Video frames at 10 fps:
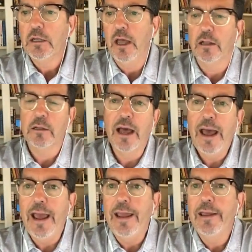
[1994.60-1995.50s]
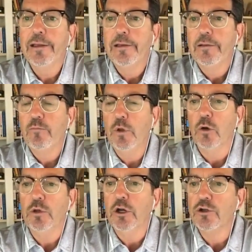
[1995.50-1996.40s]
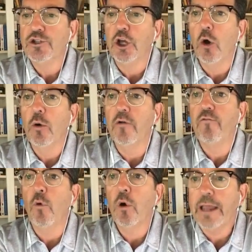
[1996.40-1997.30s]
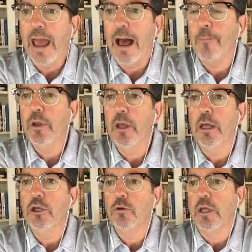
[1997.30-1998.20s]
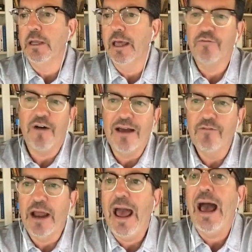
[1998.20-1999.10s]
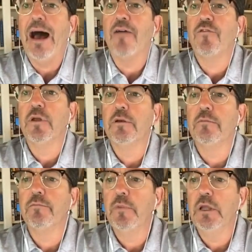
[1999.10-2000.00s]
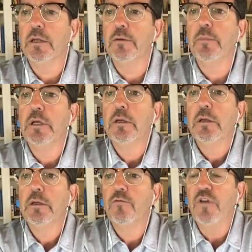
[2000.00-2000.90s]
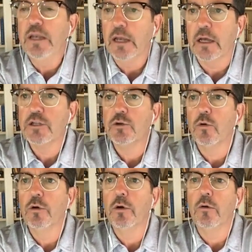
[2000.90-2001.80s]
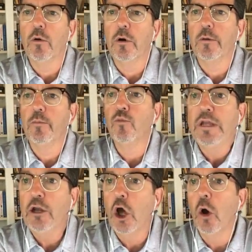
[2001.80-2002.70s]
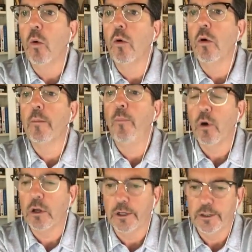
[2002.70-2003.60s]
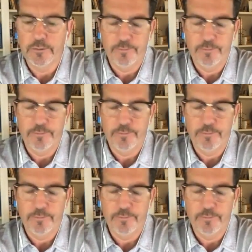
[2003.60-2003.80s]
LA, years ago at a 4 cap, and you could get a 5.5 in Phoenix or Reno or Portland.